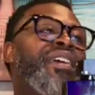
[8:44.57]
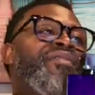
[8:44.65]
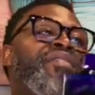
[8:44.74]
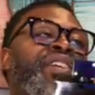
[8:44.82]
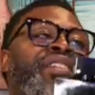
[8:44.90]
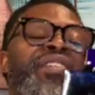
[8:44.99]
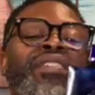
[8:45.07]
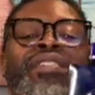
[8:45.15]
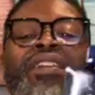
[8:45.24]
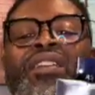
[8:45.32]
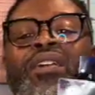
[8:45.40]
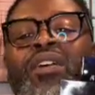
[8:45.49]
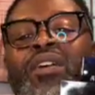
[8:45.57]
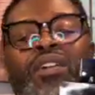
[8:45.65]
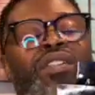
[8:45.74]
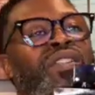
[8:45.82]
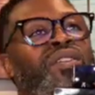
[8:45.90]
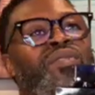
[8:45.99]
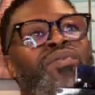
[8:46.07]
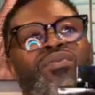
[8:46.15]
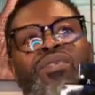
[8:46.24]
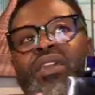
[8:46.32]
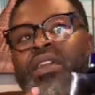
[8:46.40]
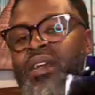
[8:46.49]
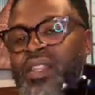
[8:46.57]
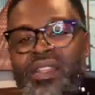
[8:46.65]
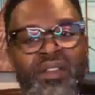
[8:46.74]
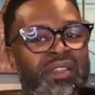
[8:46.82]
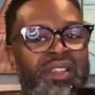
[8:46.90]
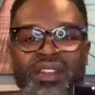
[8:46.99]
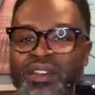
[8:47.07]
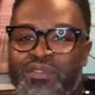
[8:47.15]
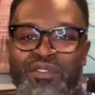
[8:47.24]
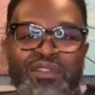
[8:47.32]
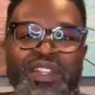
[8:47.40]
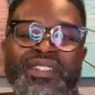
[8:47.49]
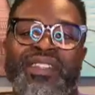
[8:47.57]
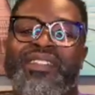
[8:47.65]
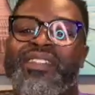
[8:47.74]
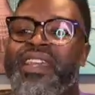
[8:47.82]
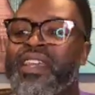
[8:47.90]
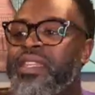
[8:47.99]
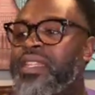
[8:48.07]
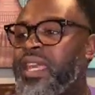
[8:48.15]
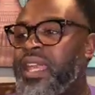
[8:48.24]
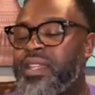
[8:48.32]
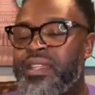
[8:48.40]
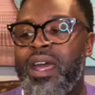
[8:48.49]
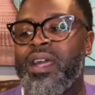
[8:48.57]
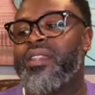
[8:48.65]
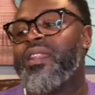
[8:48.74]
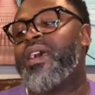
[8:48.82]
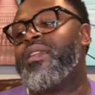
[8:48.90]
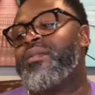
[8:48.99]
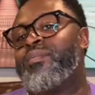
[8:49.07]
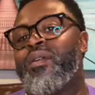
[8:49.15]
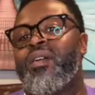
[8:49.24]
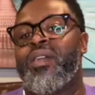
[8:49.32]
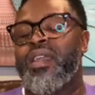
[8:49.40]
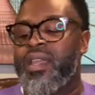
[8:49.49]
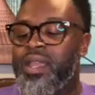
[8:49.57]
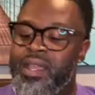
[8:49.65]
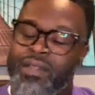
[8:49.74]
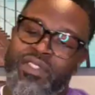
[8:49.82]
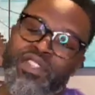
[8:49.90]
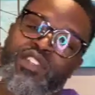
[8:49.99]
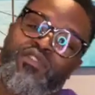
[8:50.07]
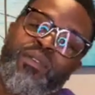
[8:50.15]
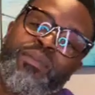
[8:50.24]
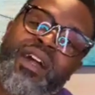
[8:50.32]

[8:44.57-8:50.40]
This is a clone clearly of Ventus, and they knocked it out of the park. And this is from the